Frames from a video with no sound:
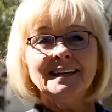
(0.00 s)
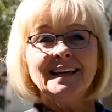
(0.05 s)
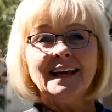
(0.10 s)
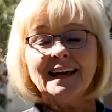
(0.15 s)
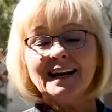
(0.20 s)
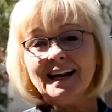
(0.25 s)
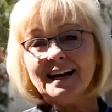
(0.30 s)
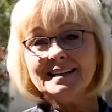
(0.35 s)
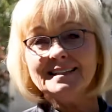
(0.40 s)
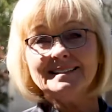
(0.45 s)

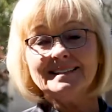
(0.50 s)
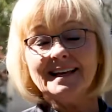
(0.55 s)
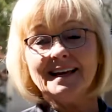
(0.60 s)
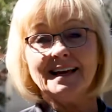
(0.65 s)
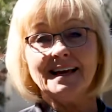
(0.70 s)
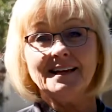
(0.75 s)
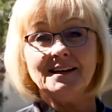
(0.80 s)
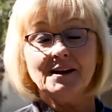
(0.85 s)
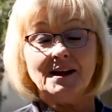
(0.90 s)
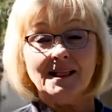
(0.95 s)
And I
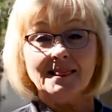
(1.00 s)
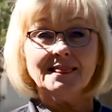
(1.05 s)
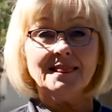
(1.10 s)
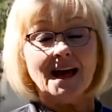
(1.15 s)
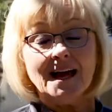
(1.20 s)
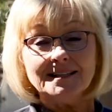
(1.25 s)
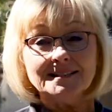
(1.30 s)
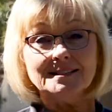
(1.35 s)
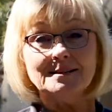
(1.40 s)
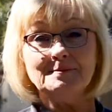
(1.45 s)
said,
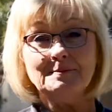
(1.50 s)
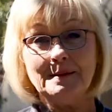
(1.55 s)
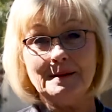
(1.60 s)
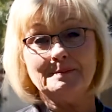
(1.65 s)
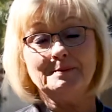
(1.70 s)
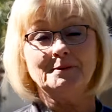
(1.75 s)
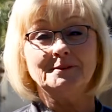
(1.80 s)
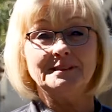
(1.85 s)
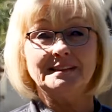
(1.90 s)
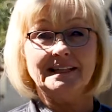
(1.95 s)
"Lots of
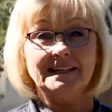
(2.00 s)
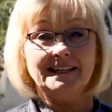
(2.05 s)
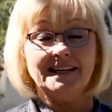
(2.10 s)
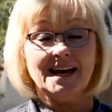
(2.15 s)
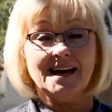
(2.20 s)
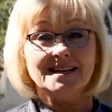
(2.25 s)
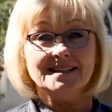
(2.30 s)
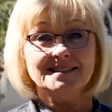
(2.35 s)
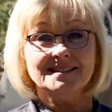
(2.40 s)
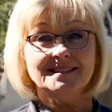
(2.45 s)
people need
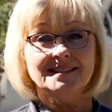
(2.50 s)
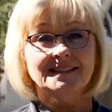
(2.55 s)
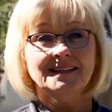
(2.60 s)
us."